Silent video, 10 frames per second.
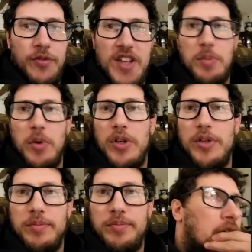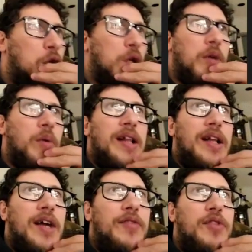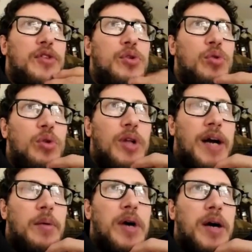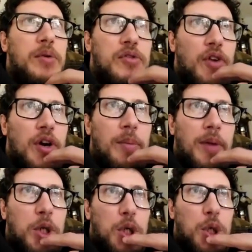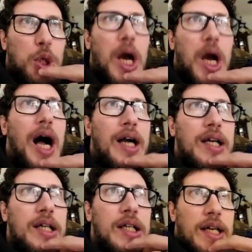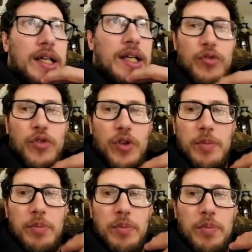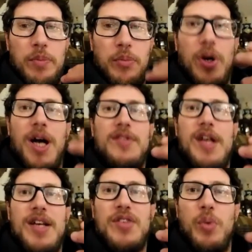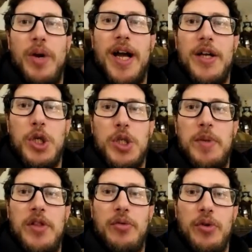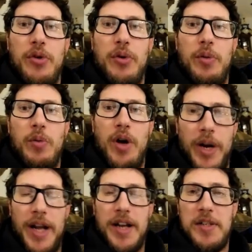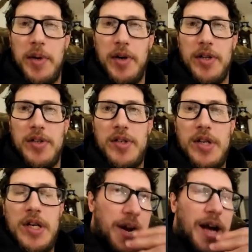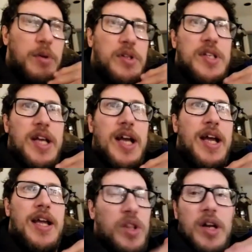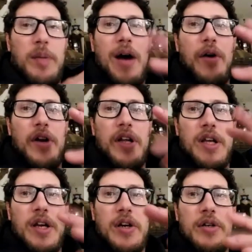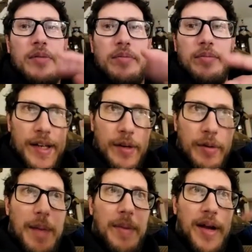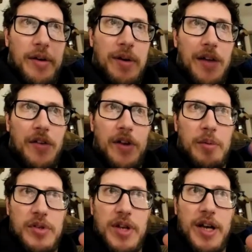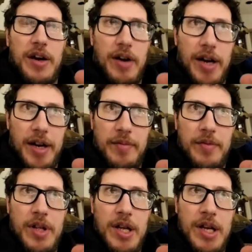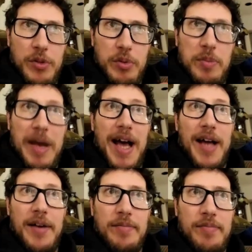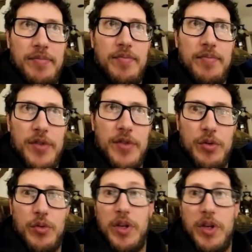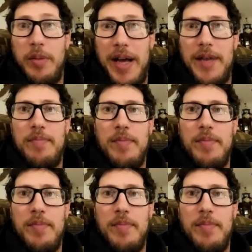Facebook. Initially, when I left the school, I was very much in shock and couldn't fully process what I had just been through and what I'd experienced. But I would say within about a year, I kind of wrapped my head around it and was like, all right, this was bad. This was really bad.